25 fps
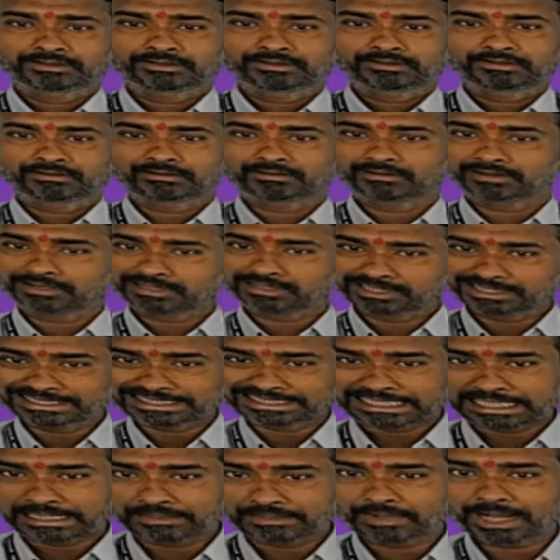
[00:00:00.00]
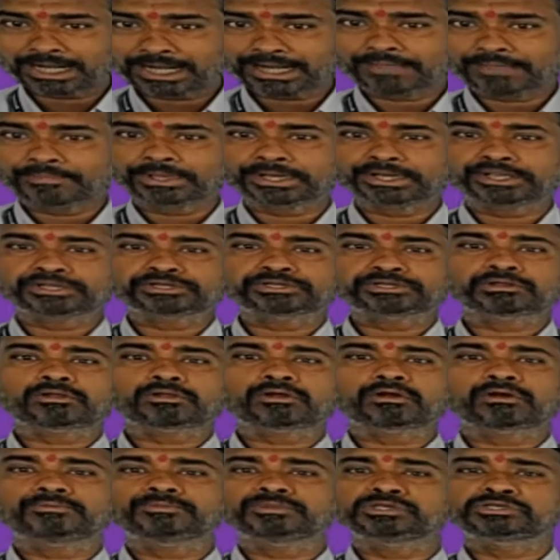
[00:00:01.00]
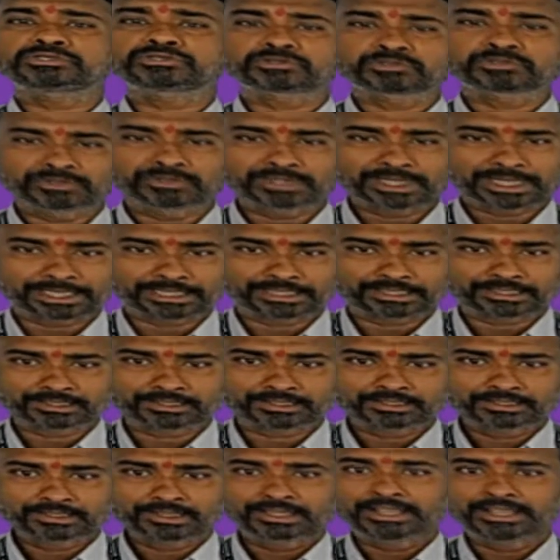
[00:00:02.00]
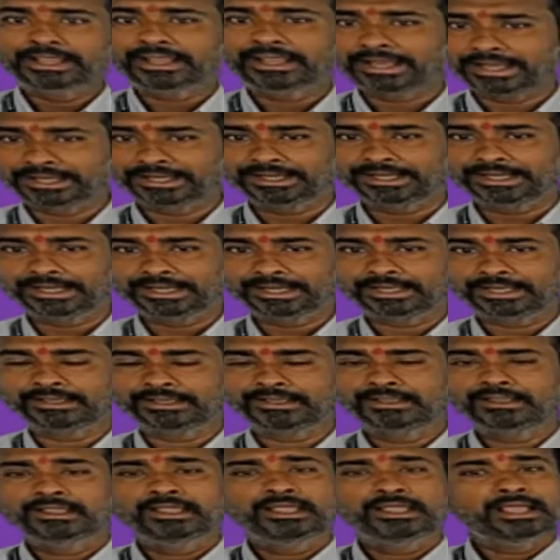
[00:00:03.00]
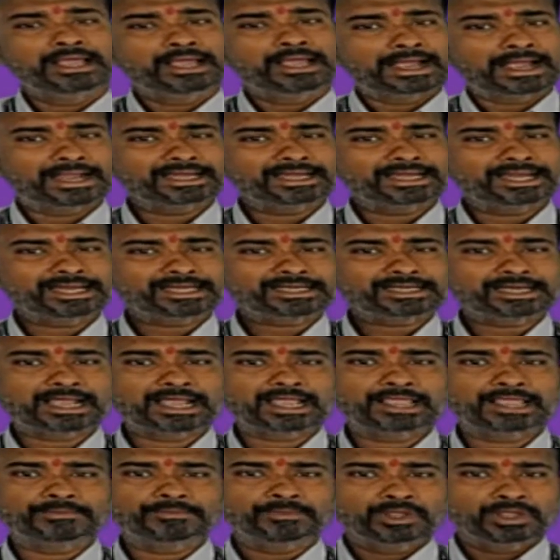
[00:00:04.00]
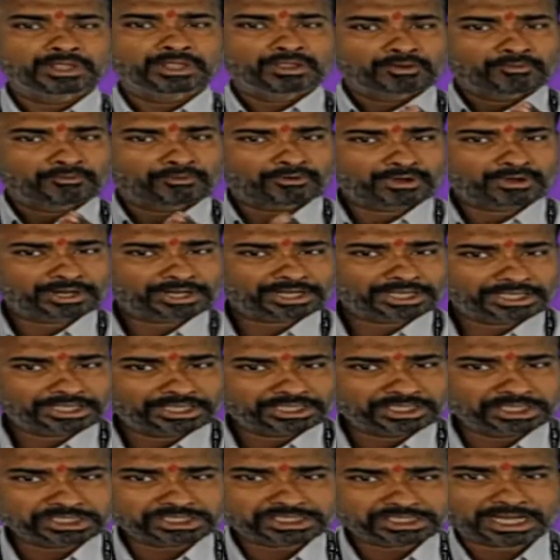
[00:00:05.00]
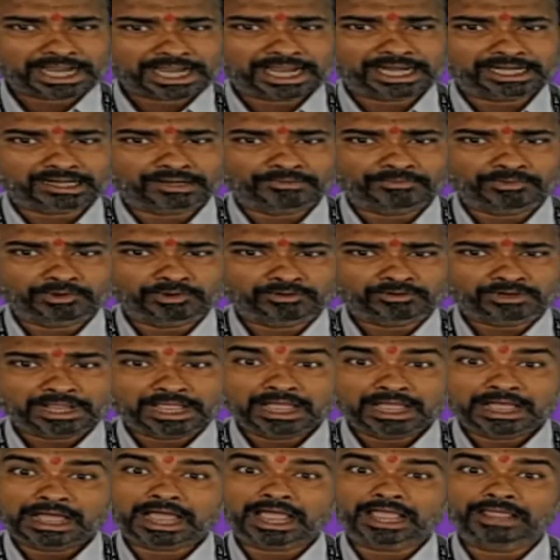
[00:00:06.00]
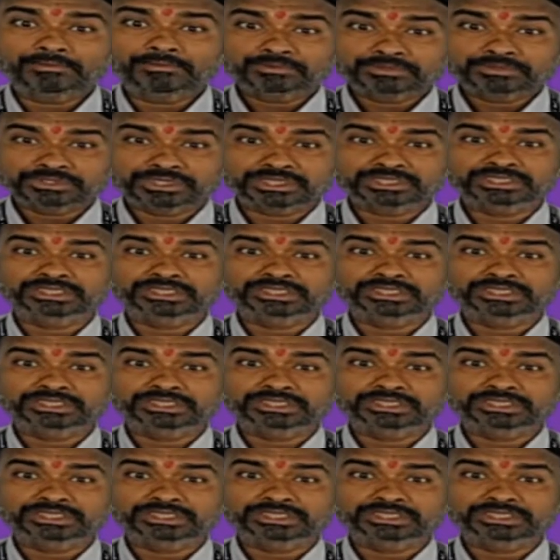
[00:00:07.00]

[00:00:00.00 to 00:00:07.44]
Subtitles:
or the schema definition of the student entity, at that time, for each attribute, I am just